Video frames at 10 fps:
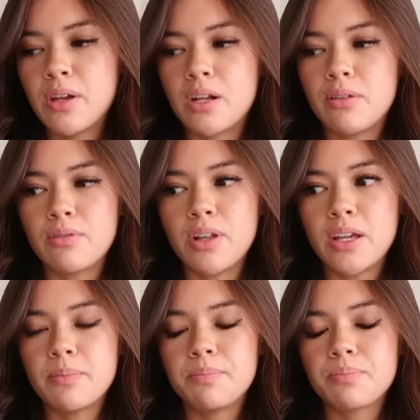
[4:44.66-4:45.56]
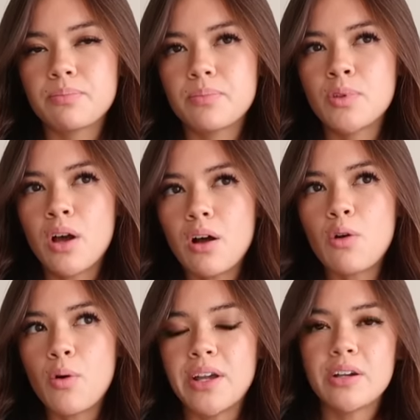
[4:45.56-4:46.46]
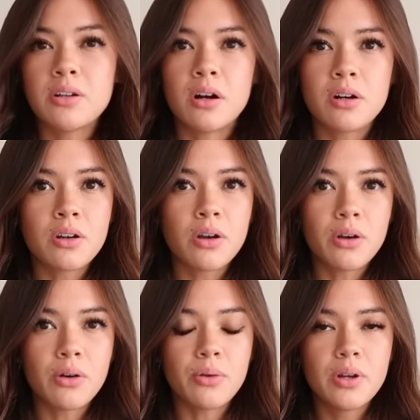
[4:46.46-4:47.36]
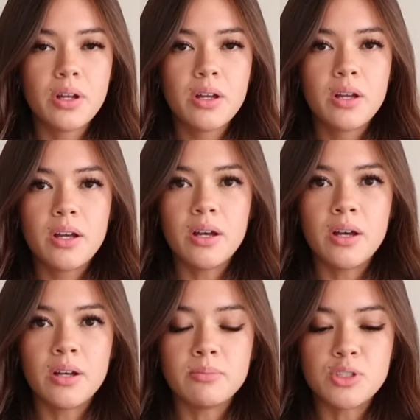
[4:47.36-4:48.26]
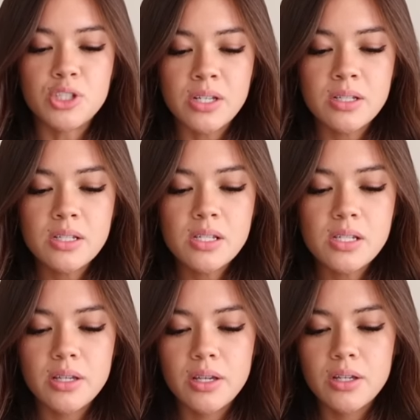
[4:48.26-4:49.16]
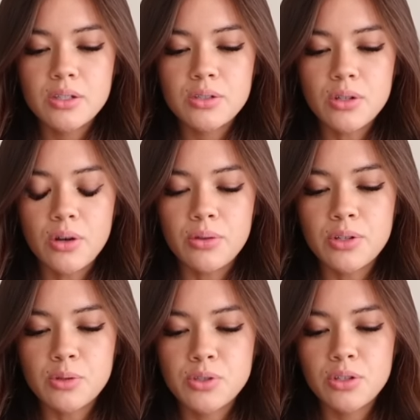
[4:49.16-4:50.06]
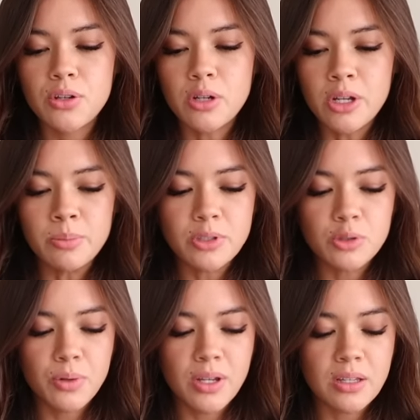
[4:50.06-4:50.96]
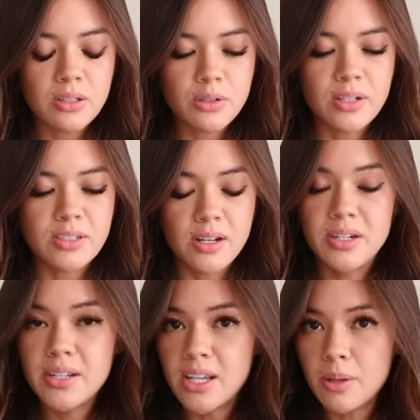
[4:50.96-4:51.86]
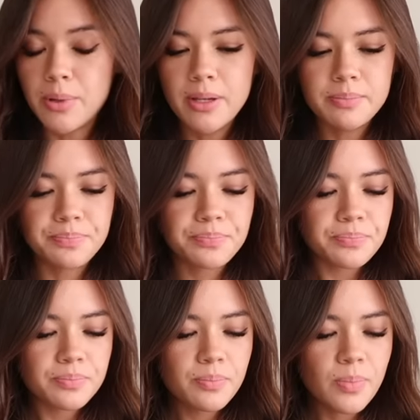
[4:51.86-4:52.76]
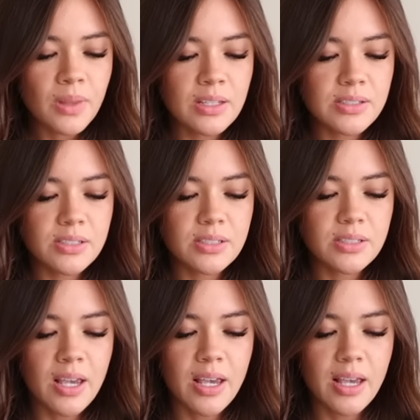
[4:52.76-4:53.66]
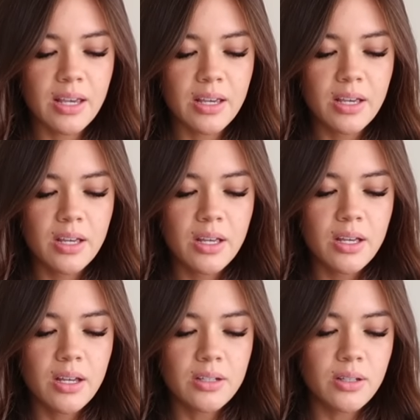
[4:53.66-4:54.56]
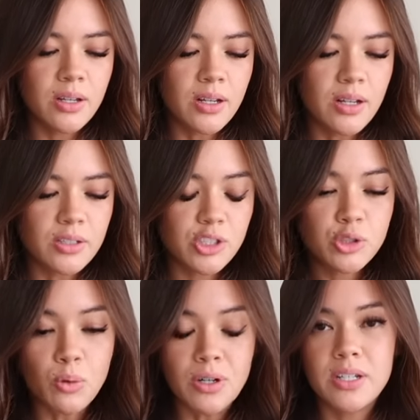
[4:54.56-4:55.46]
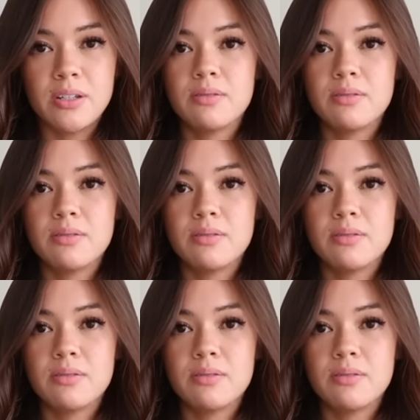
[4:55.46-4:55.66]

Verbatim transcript: kind of like not quite cargo um, jeans. So this was a good in-between, so I decided to keep it. This is a uh, short